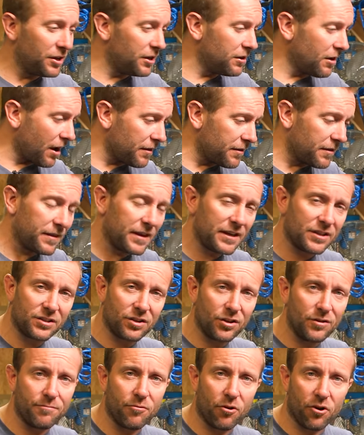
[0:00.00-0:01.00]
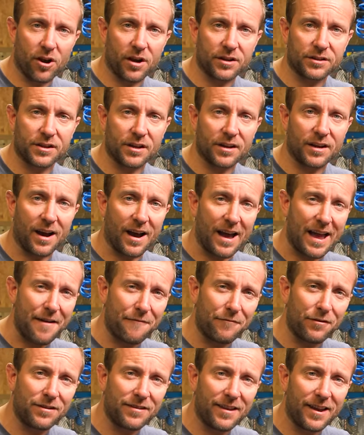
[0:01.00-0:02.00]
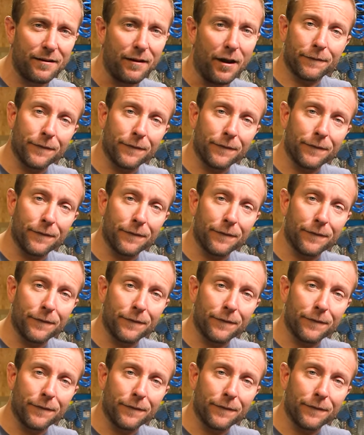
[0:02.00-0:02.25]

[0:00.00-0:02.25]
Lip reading: You know that these two products can cut everything